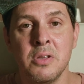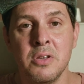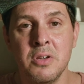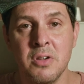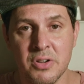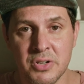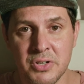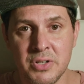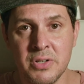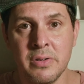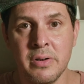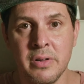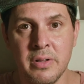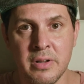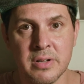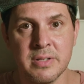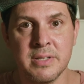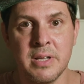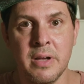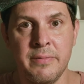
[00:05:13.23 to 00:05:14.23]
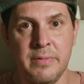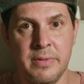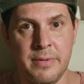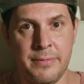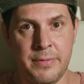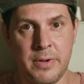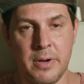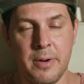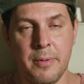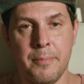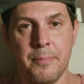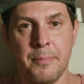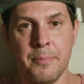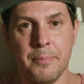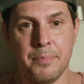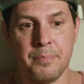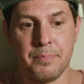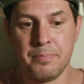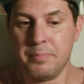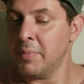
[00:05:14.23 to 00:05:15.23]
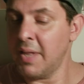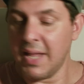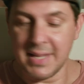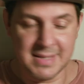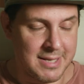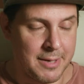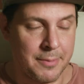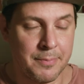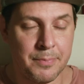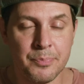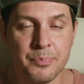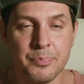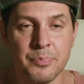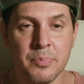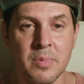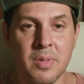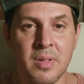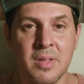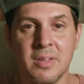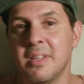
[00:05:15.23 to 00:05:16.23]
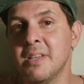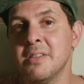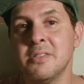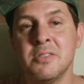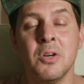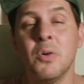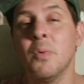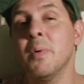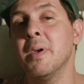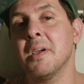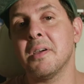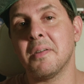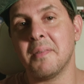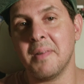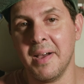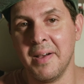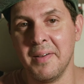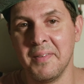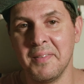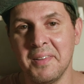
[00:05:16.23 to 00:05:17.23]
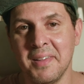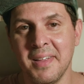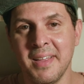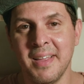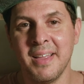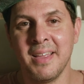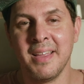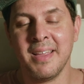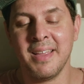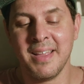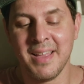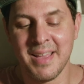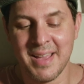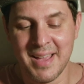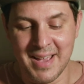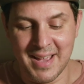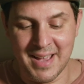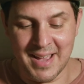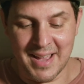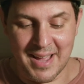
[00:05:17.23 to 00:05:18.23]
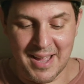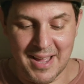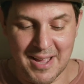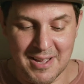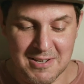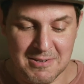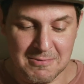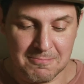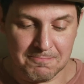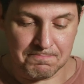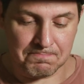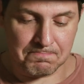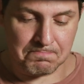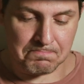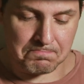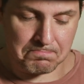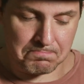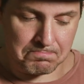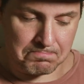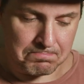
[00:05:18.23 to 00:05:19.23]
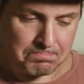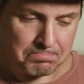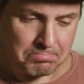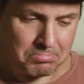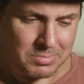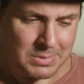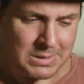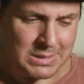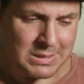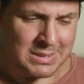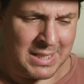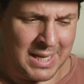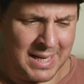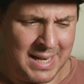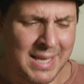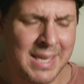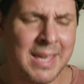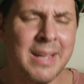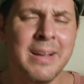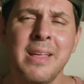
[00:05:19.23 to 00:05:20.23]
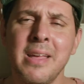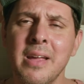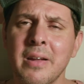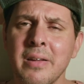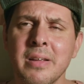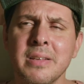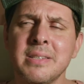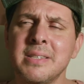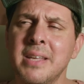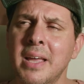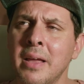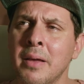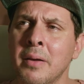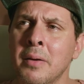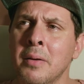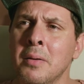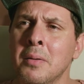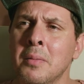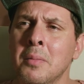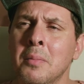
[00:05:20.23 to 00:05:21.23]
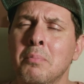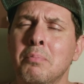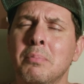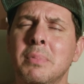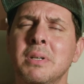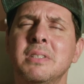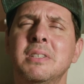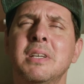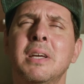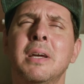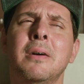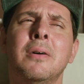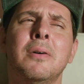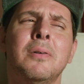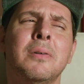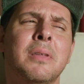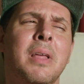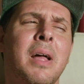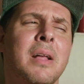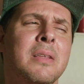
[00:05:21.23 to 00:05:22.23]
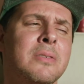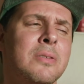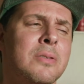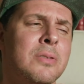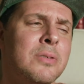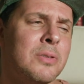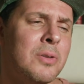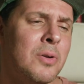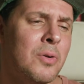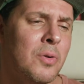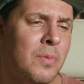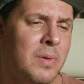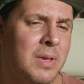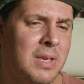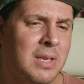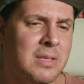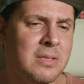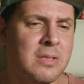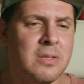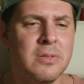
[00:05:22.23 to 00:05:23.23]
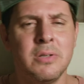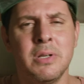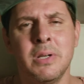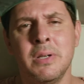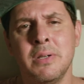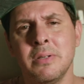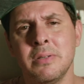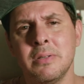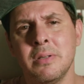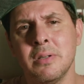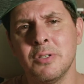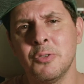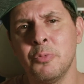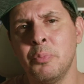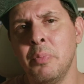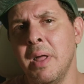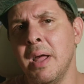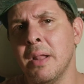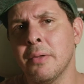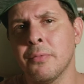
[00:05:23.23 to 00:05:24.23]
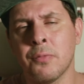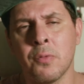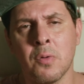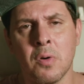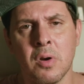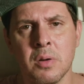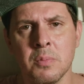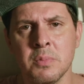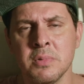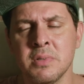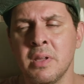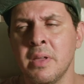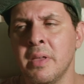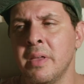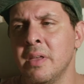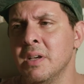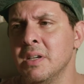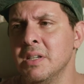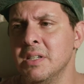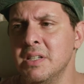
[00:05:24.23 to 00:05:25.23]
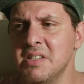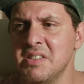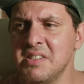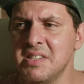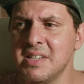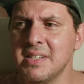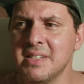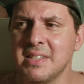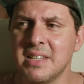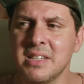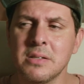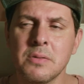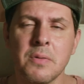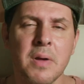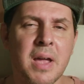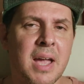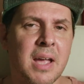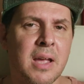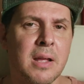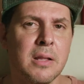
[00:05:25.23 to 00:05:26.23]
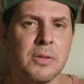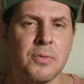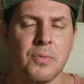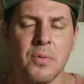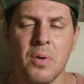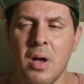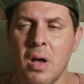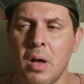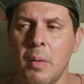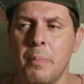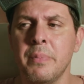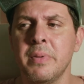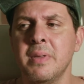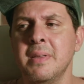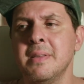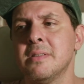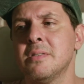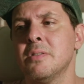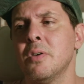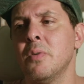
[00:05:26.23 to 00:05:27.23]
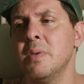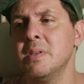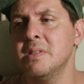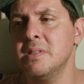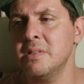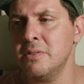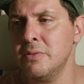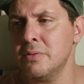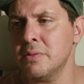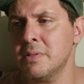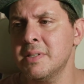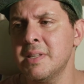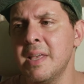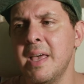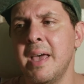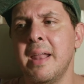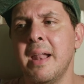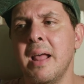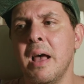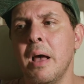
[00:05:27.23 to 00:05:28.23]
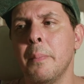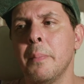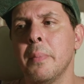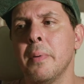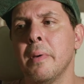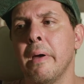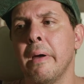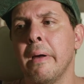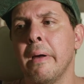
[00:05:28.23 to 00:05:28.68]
you're shooting yourself in the foot. That's it. There's no way around. And I can hear you say, but Diego, that's so easy to use those platforms. It's just a drag and drop. It's so easy to set up.